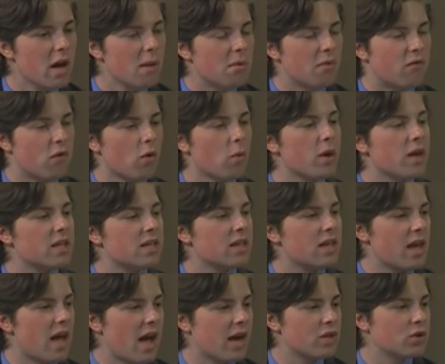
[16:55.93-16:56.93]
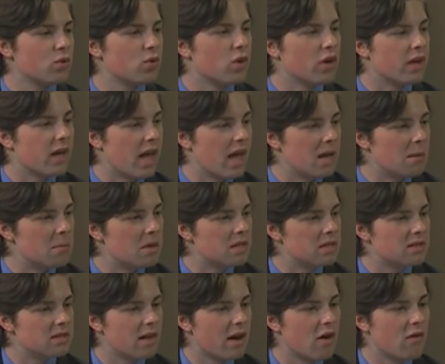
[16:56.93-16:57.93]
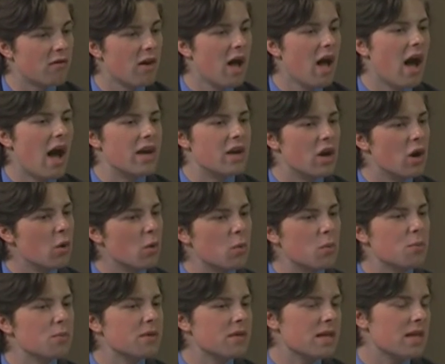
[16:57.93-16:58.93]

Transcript: Before we get to the actual game itself, I know